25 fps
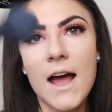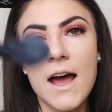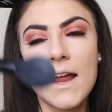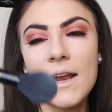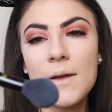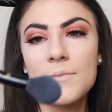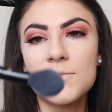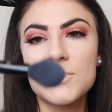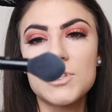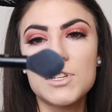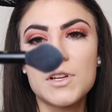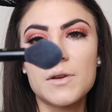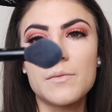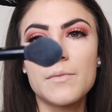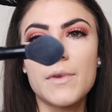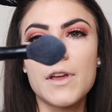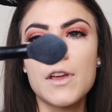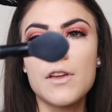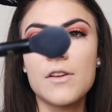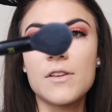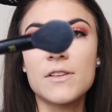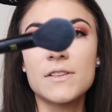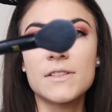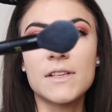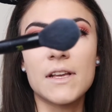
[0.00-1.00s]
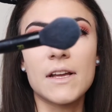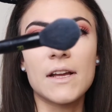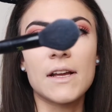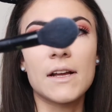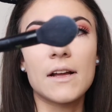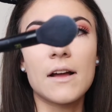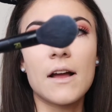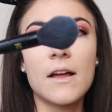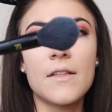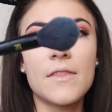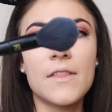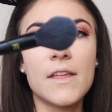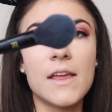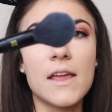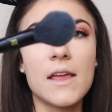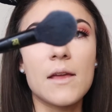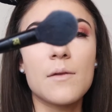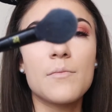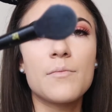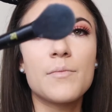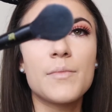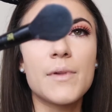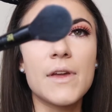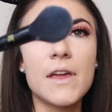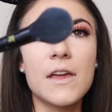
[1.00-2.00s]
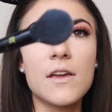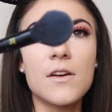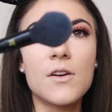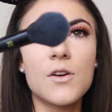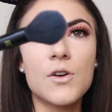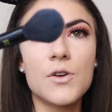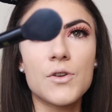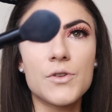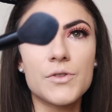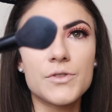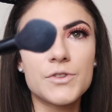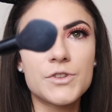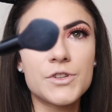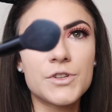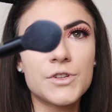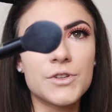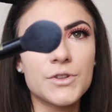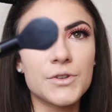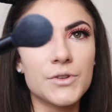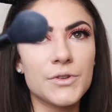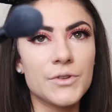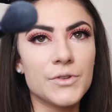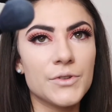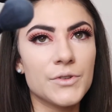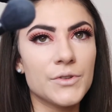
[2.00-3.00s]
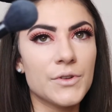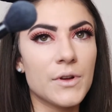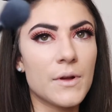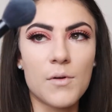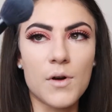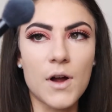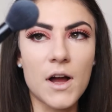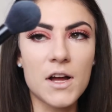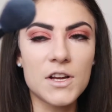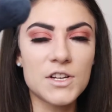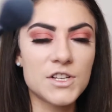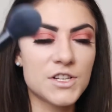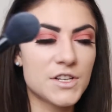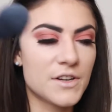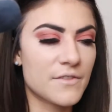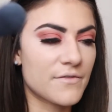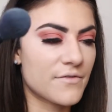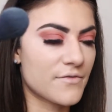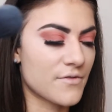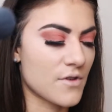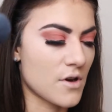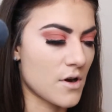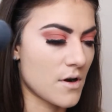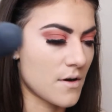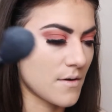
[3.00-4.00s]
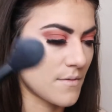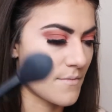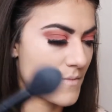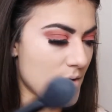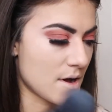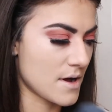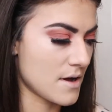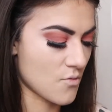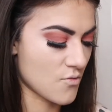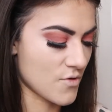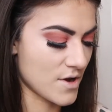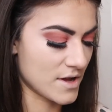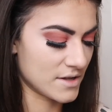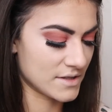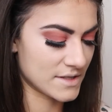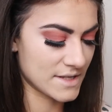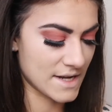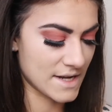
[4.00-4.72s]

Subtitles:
and I'm just going to be using the BO2 brush from Real